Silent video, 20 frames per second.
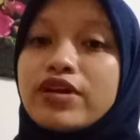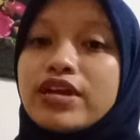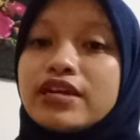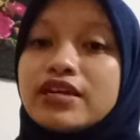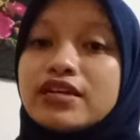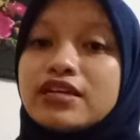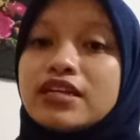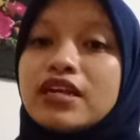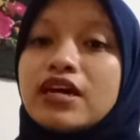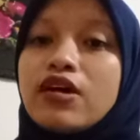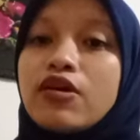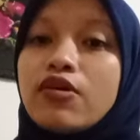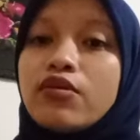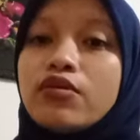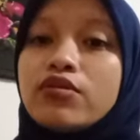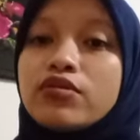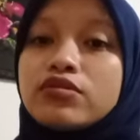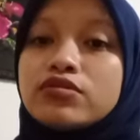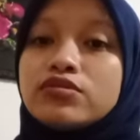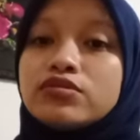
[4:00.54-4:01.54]
Kringen
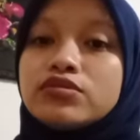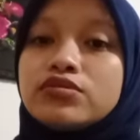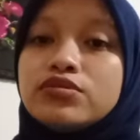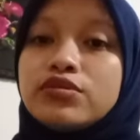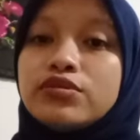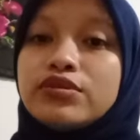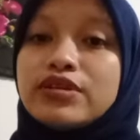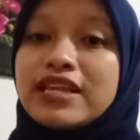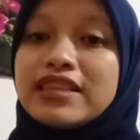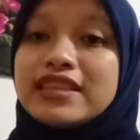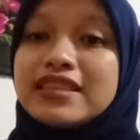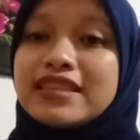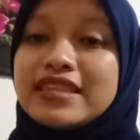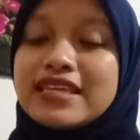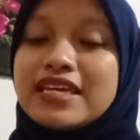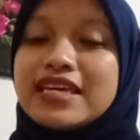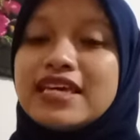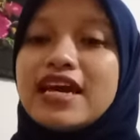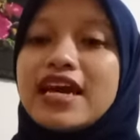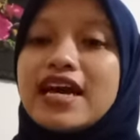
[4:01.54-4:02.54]

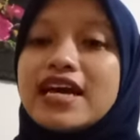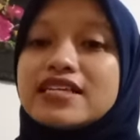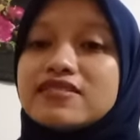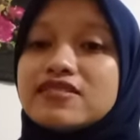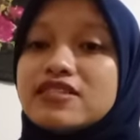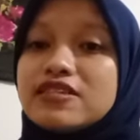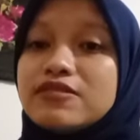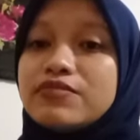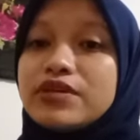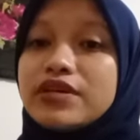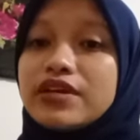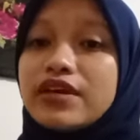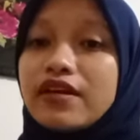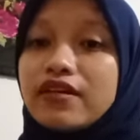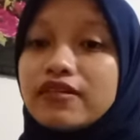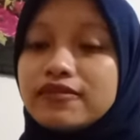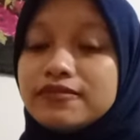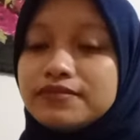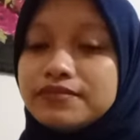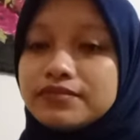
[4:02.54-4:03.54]
Ordonanti
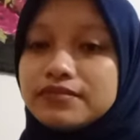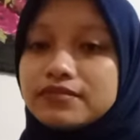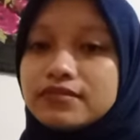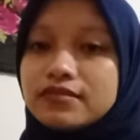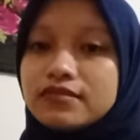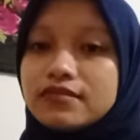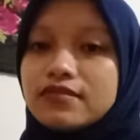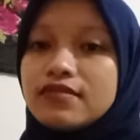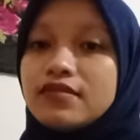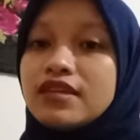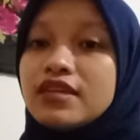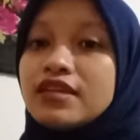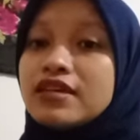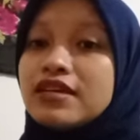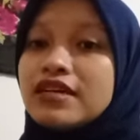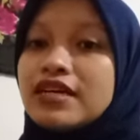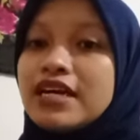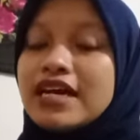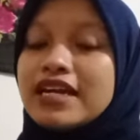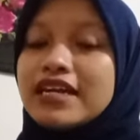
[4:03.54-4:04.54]
STBL
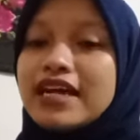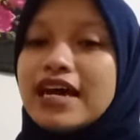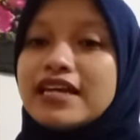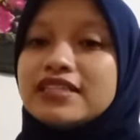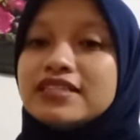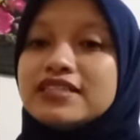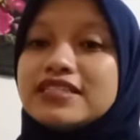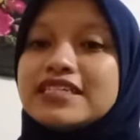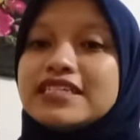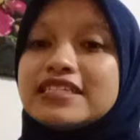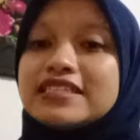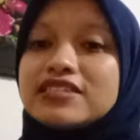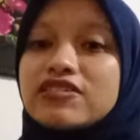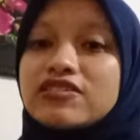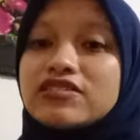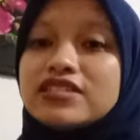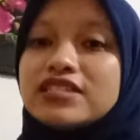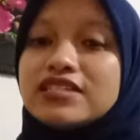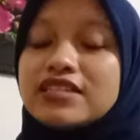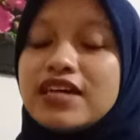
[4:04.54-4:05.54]

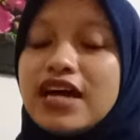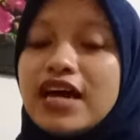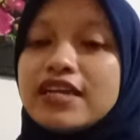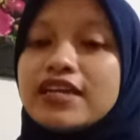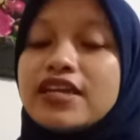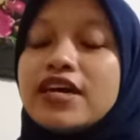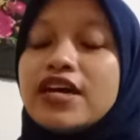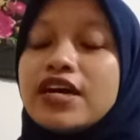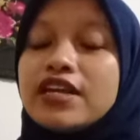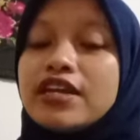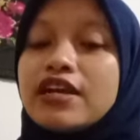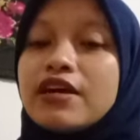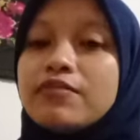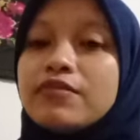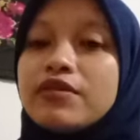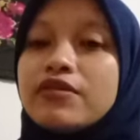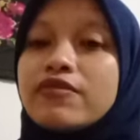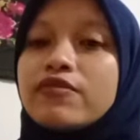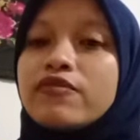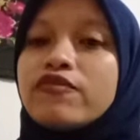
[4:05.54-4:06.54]
1939,
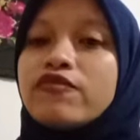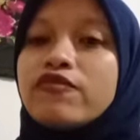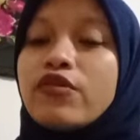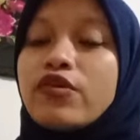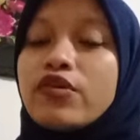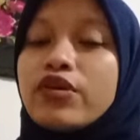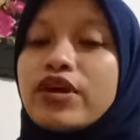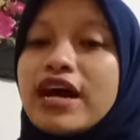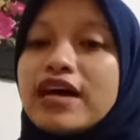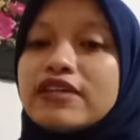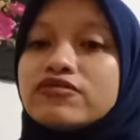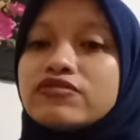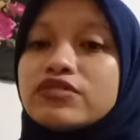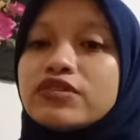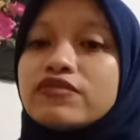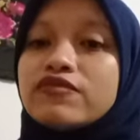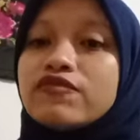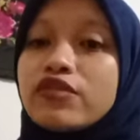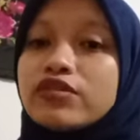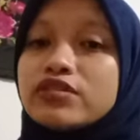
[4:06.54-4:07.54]
number
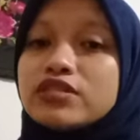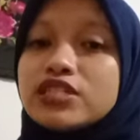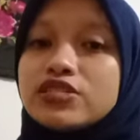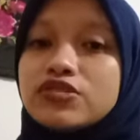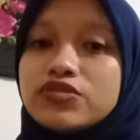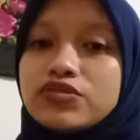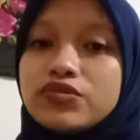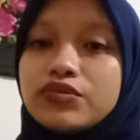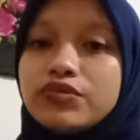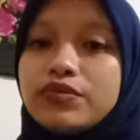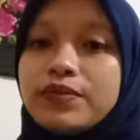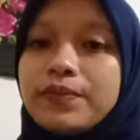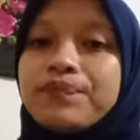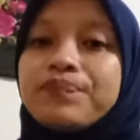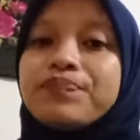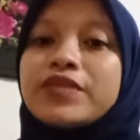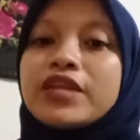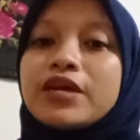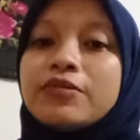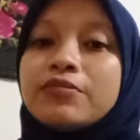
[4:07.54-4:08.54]
442,
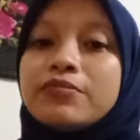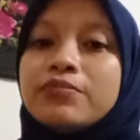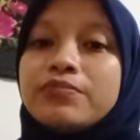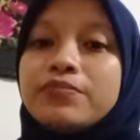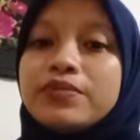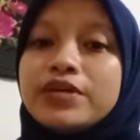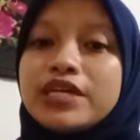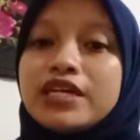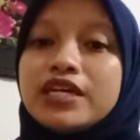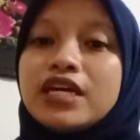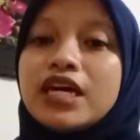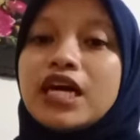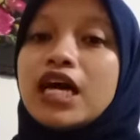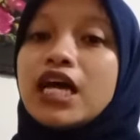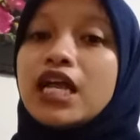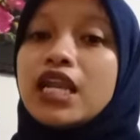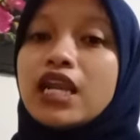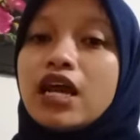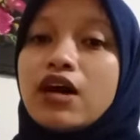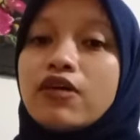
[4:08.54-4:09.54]
B.
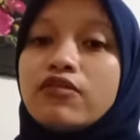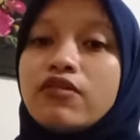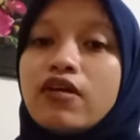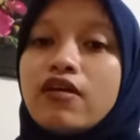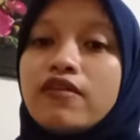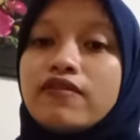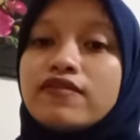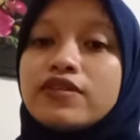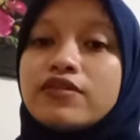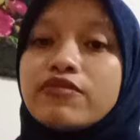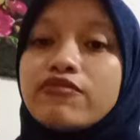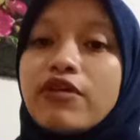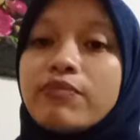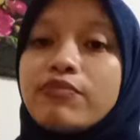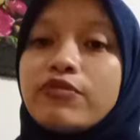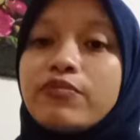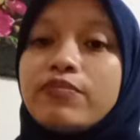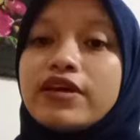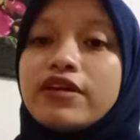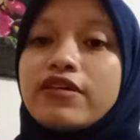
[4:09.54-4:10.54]
Law of the
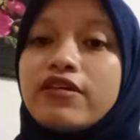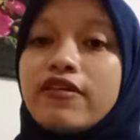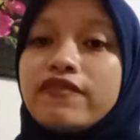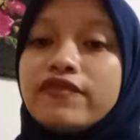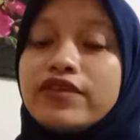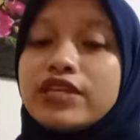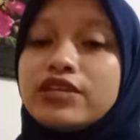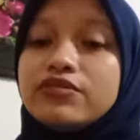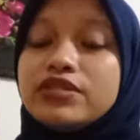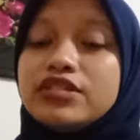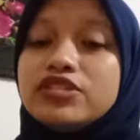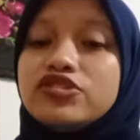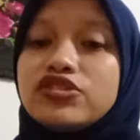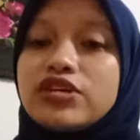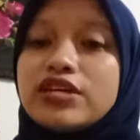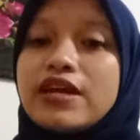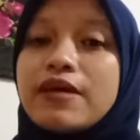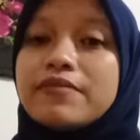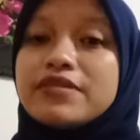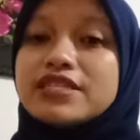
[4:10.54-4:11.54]
Republic of Indonesia
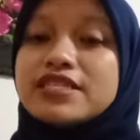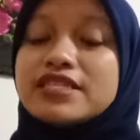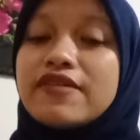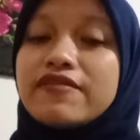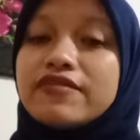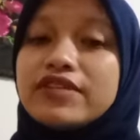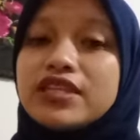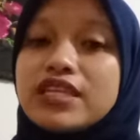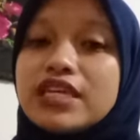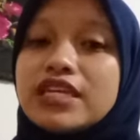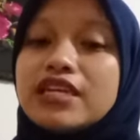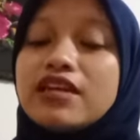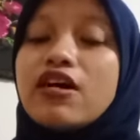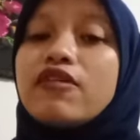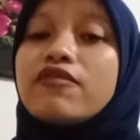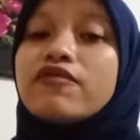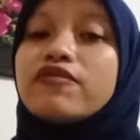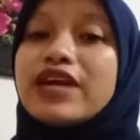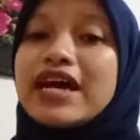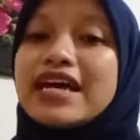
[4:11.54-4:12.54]
number 17
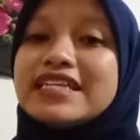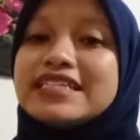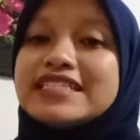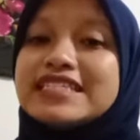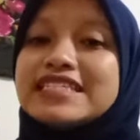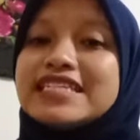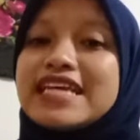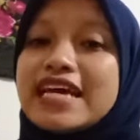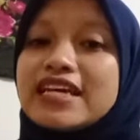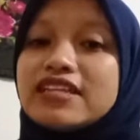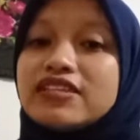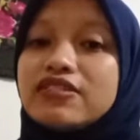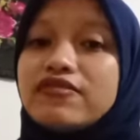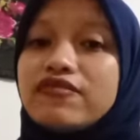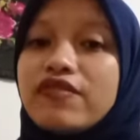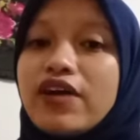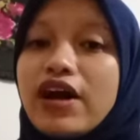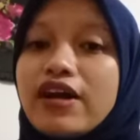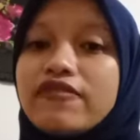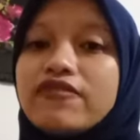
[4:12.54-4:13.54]
of
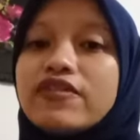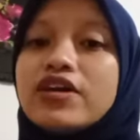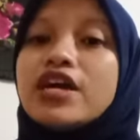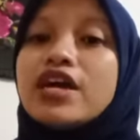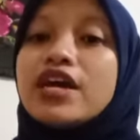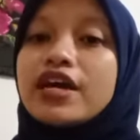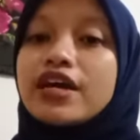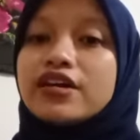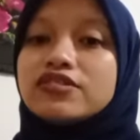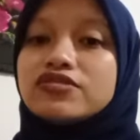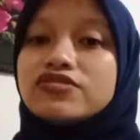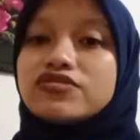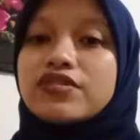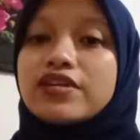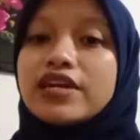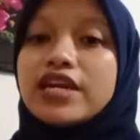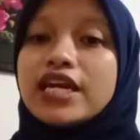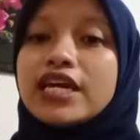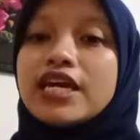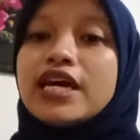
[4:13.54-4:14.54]
1985
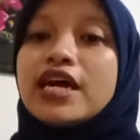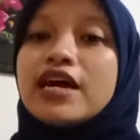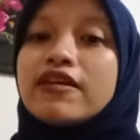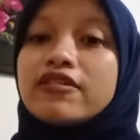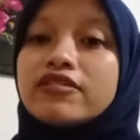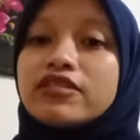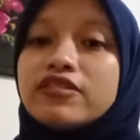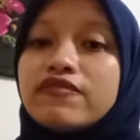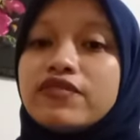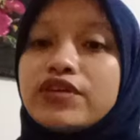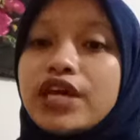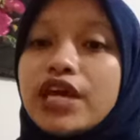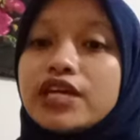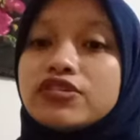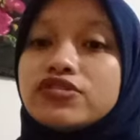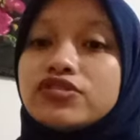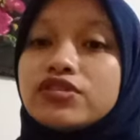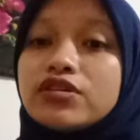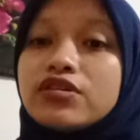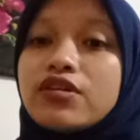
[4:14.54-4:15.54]
concerning
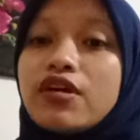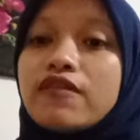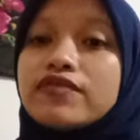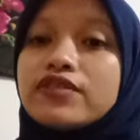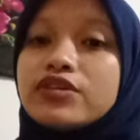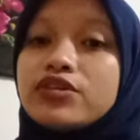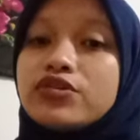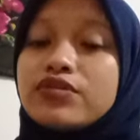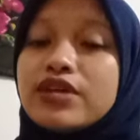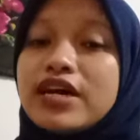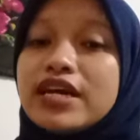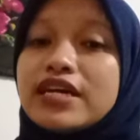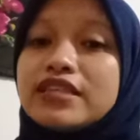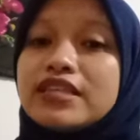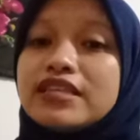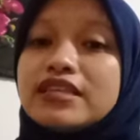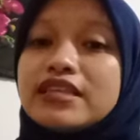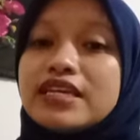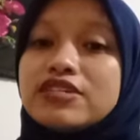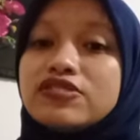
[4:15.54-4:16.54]
ratification of the
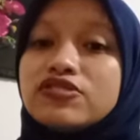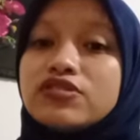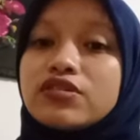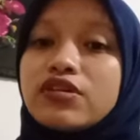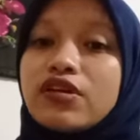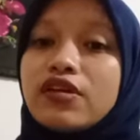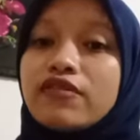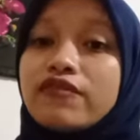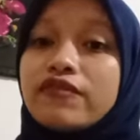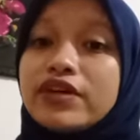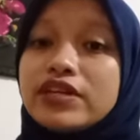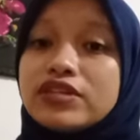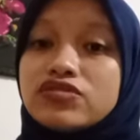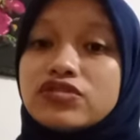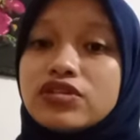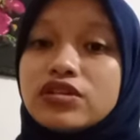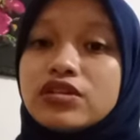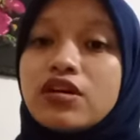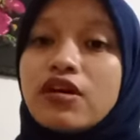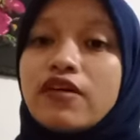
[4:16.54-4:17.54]
United Nations
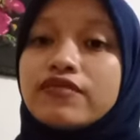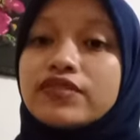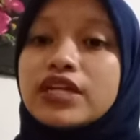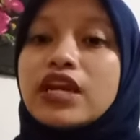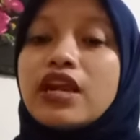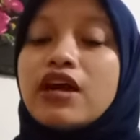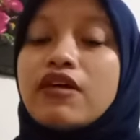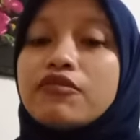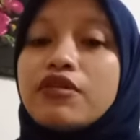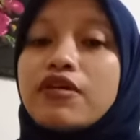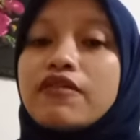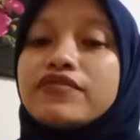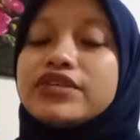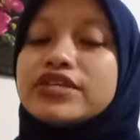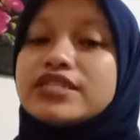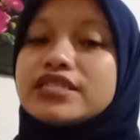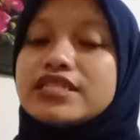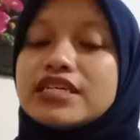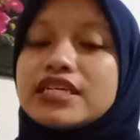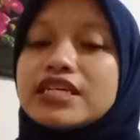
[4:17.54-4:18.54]
Convention on the Law of
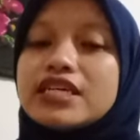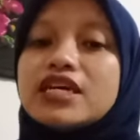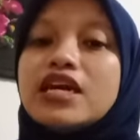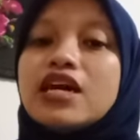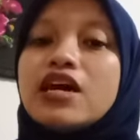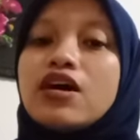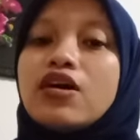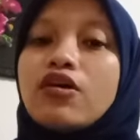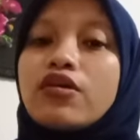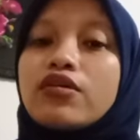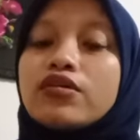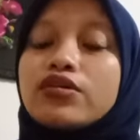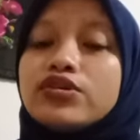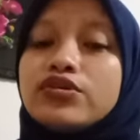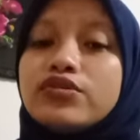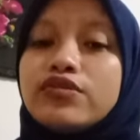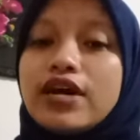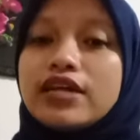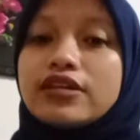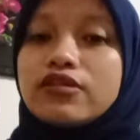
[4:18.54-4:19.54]
the Sea or
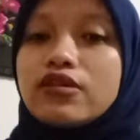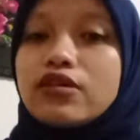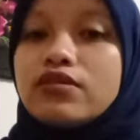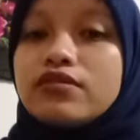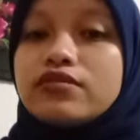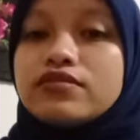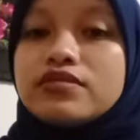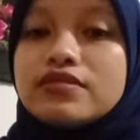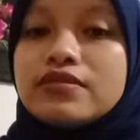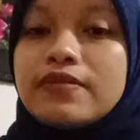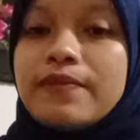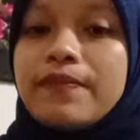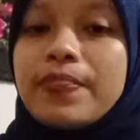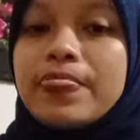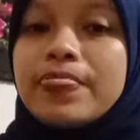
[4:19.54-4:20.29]
UNCLOS.